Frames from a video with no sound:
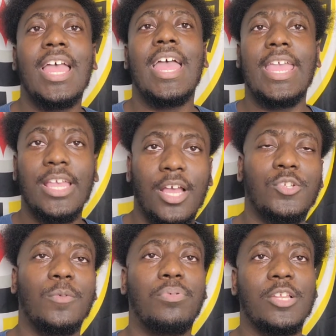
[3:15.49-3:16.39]

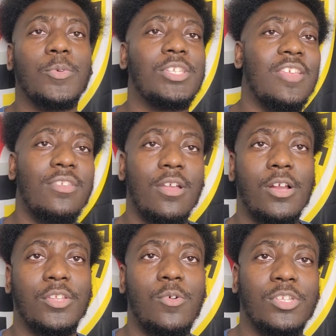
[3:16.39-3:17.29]
800 plus receiving
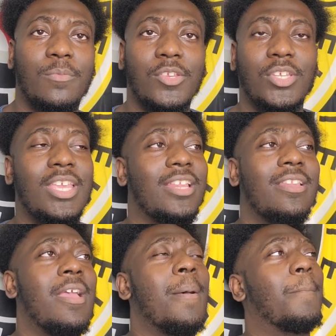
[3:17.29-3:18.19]
yards, of course, in Michigan,